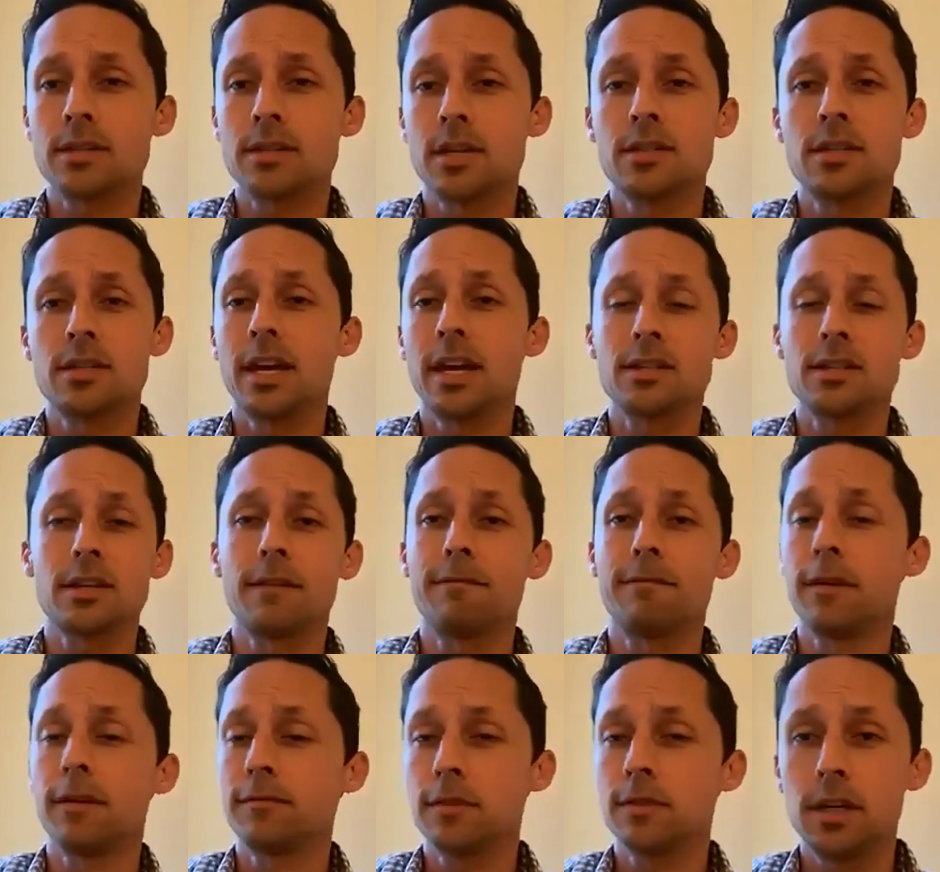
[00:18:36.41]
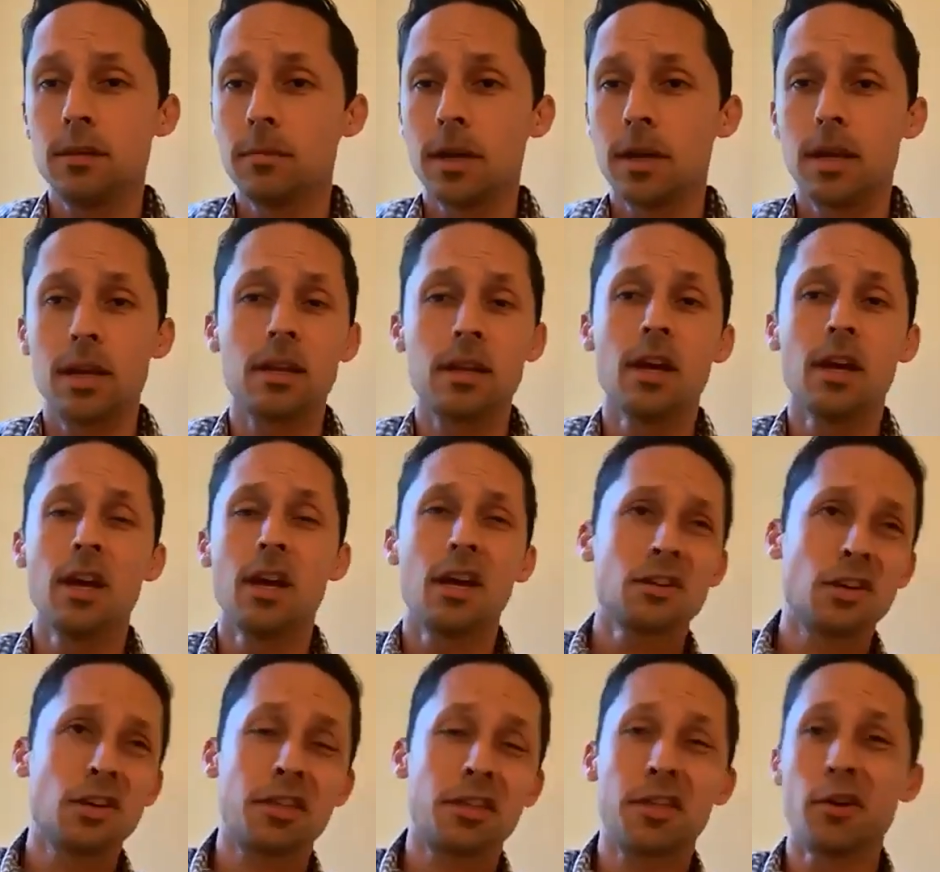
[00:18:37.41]
It's a 15-minute
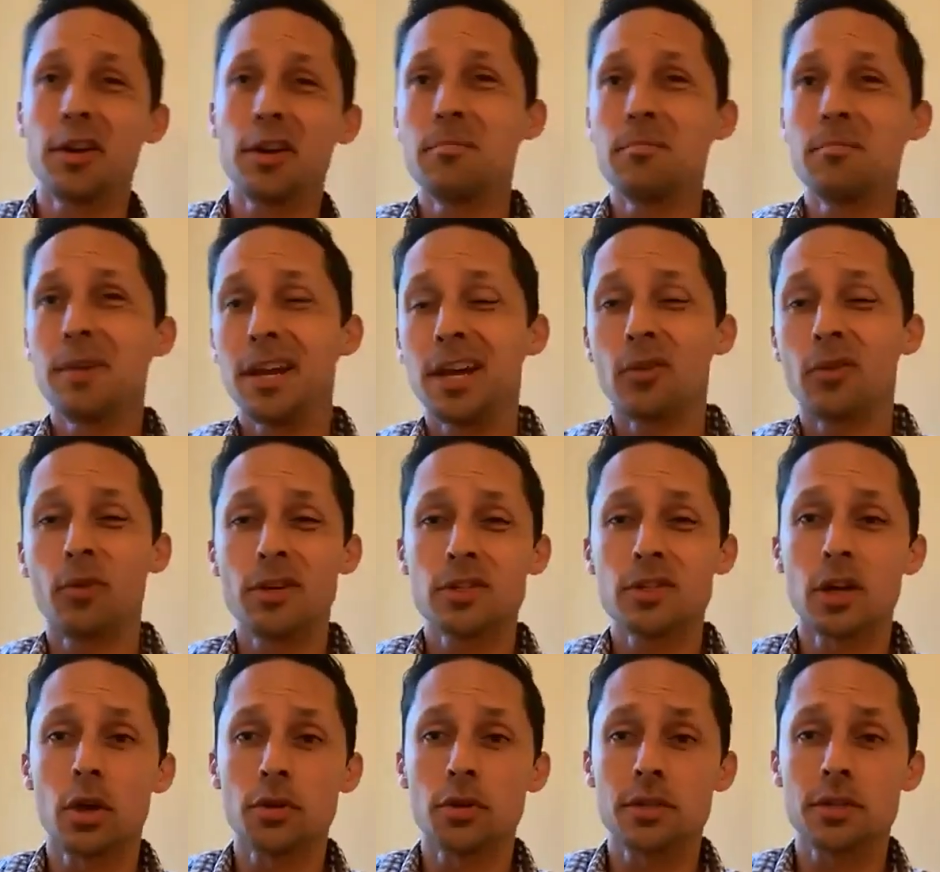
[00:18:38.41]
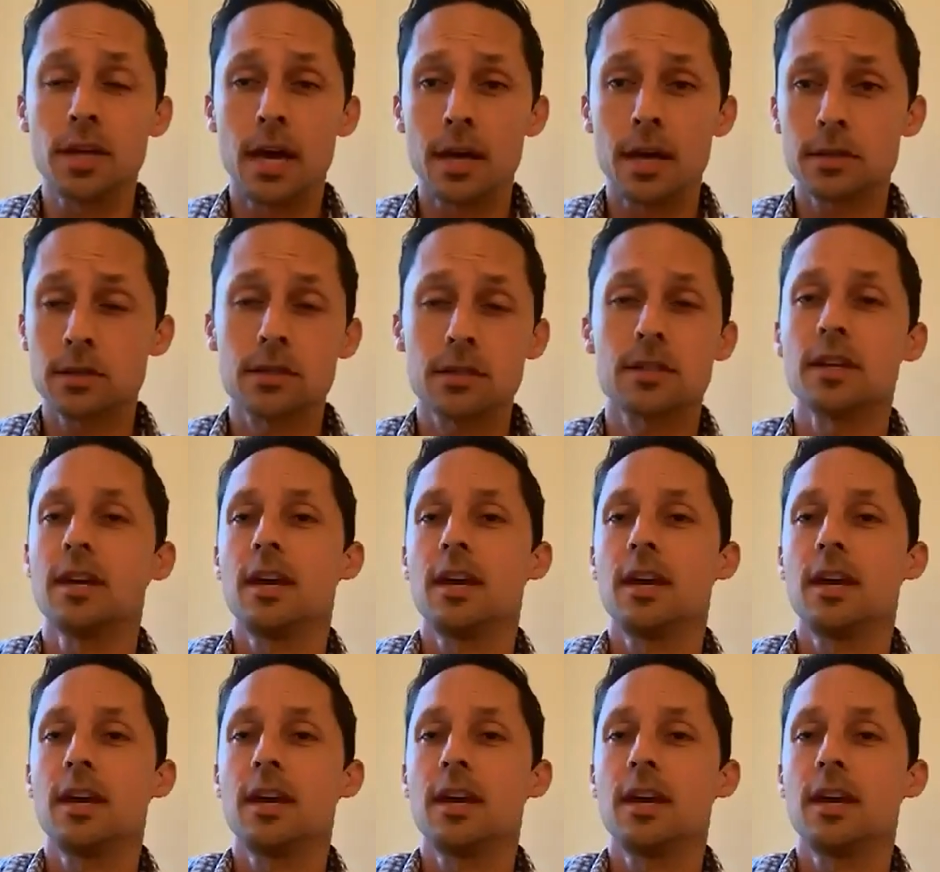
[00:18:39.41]
to 30-minute result test.